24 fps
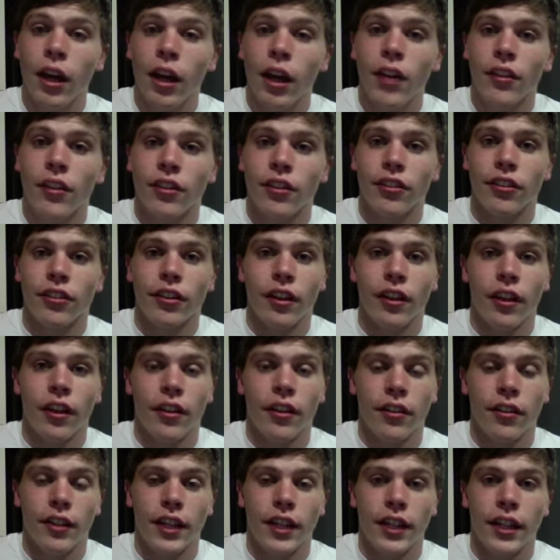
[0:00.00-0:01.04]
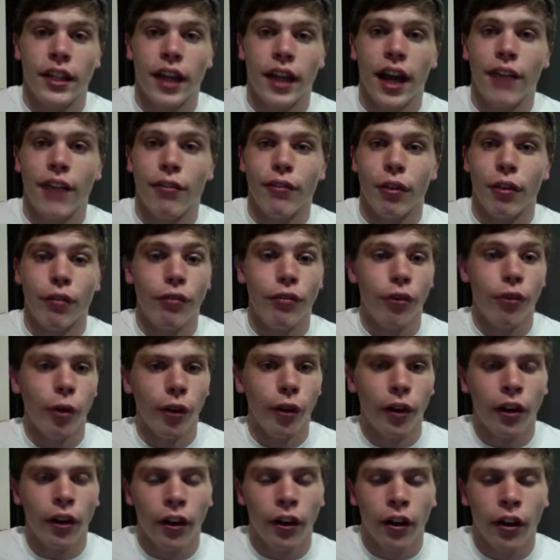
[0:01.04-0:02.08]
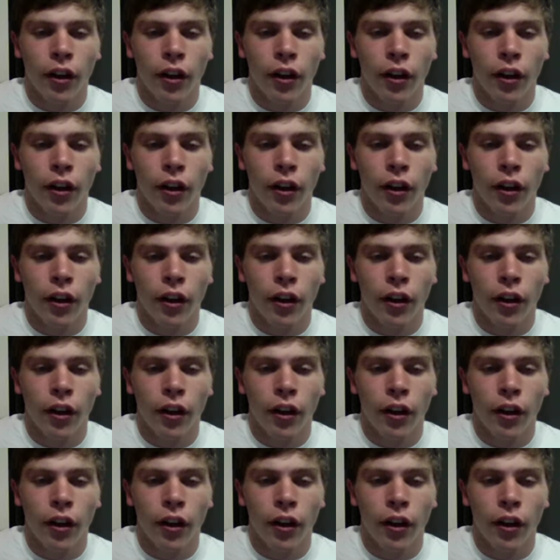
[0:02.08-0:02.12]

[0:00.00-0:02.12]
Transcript: This is the iPhone 4.